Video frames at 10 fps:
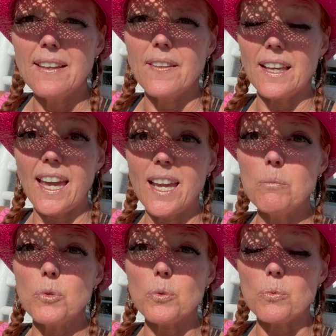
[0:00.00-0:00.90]
that came
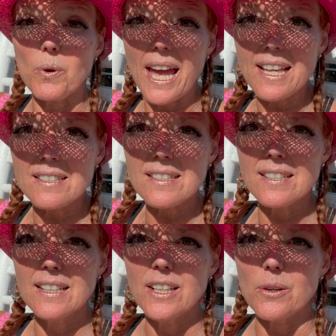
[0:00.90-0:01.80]
through rest,
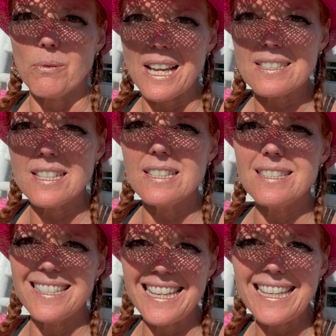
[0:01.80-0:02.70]
resting,
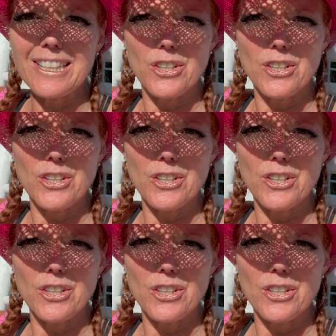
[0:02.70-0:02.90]
seeking